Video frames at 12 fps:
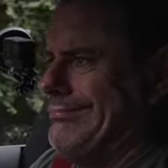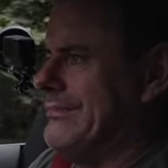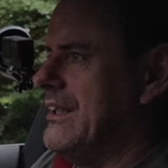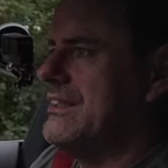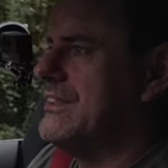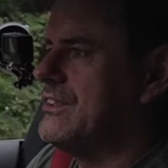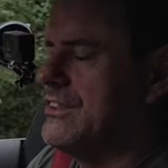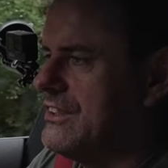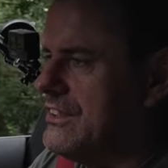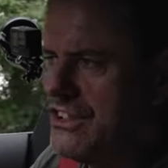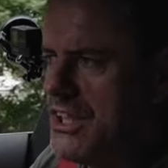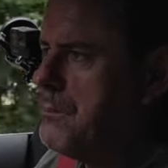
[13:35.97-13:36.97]
it's
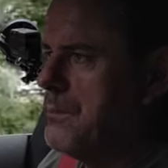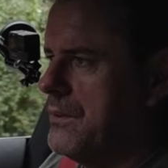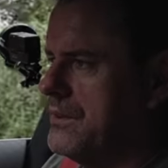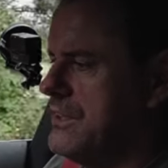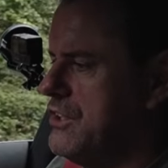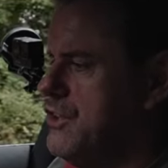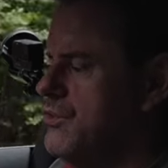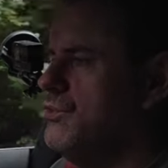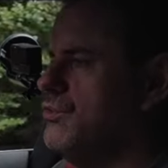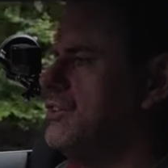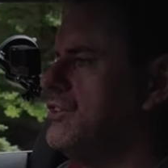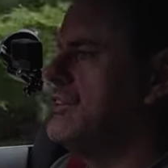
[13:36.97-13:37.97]
simple to
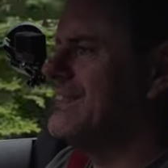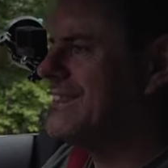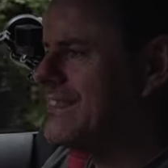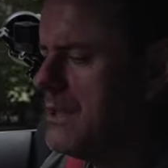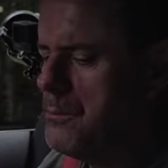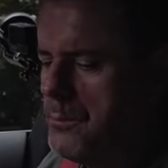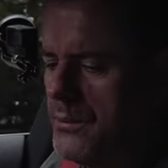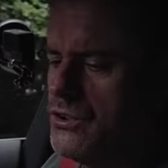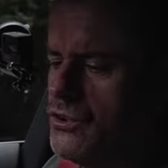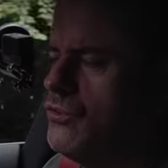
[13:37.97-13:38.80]
use, simple to